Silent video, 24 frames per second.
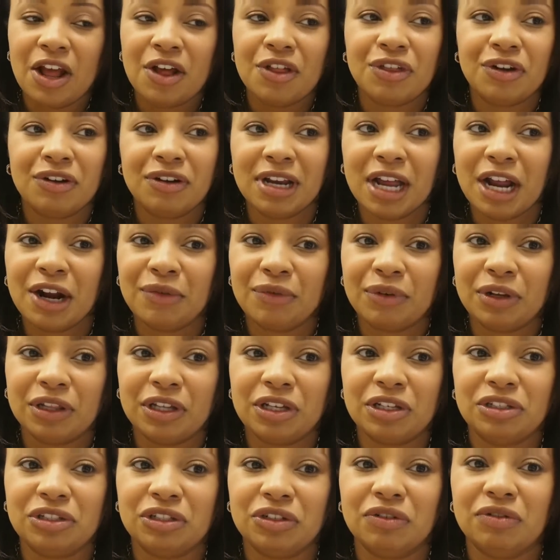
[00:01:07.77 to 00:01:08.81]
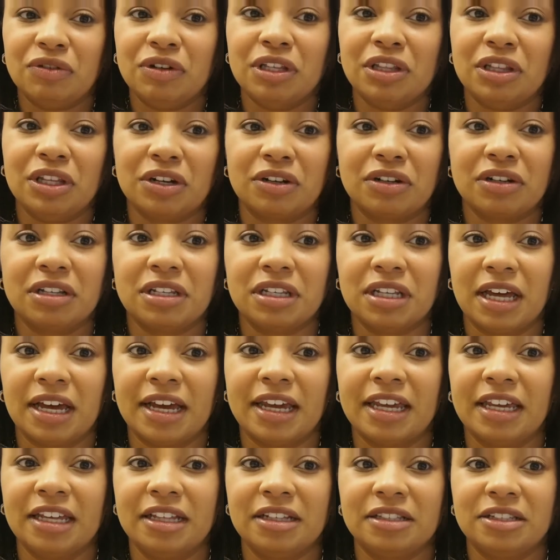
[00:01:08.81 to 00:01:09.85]
They're not really doing their
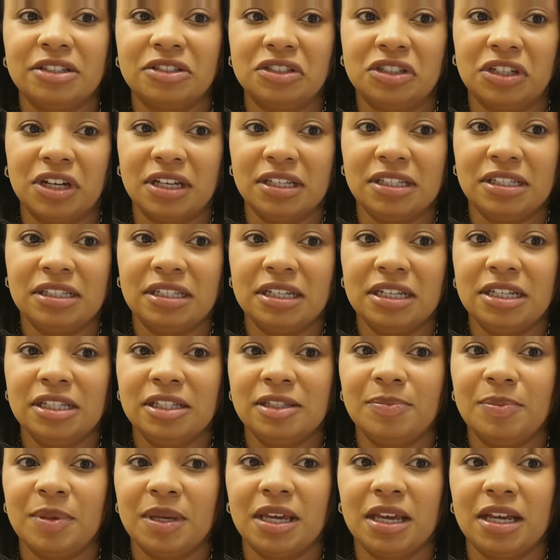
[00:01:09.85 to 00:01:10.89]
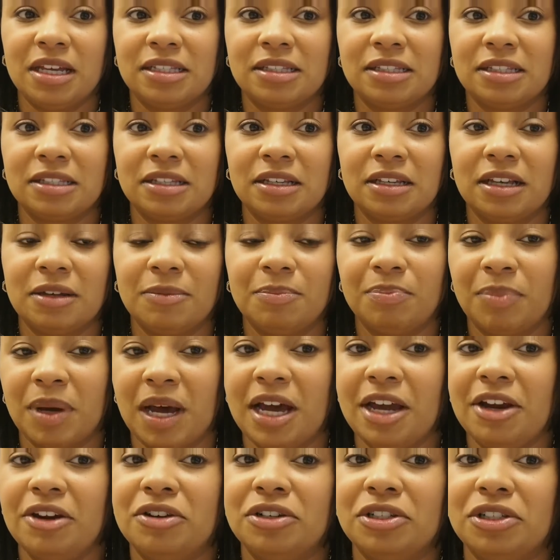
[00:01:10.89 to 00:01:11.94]
clients justice because
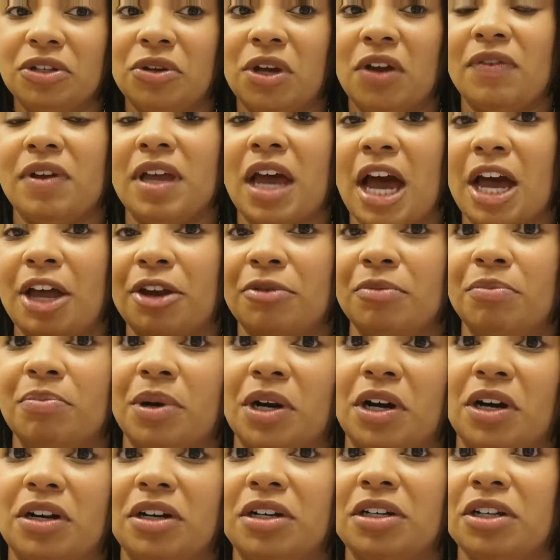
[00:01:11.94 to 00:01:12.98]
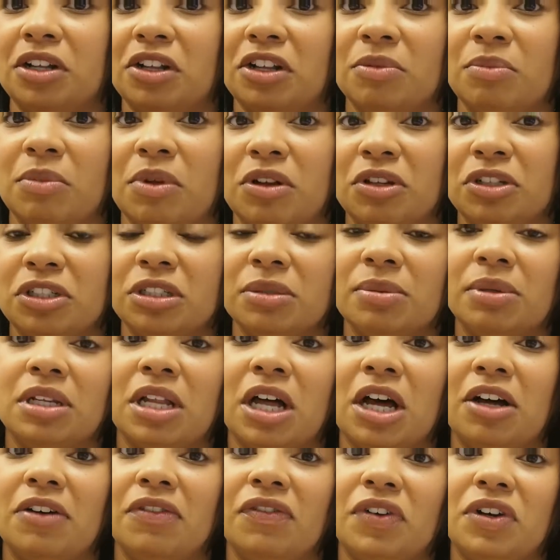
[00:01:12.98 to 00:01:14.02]
buyers who have gotten burned on multiple
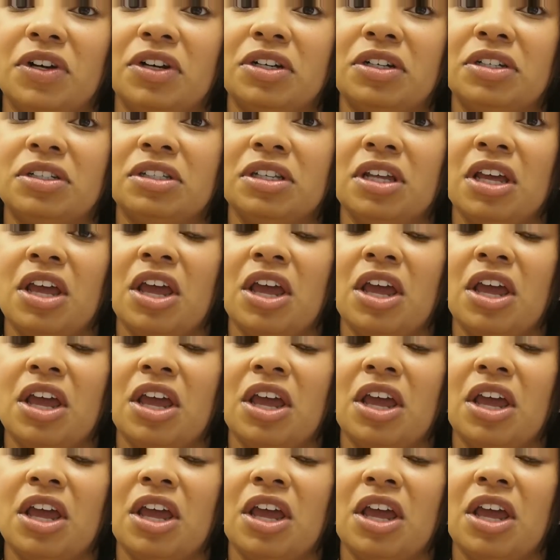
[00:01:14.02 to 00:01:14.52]
offers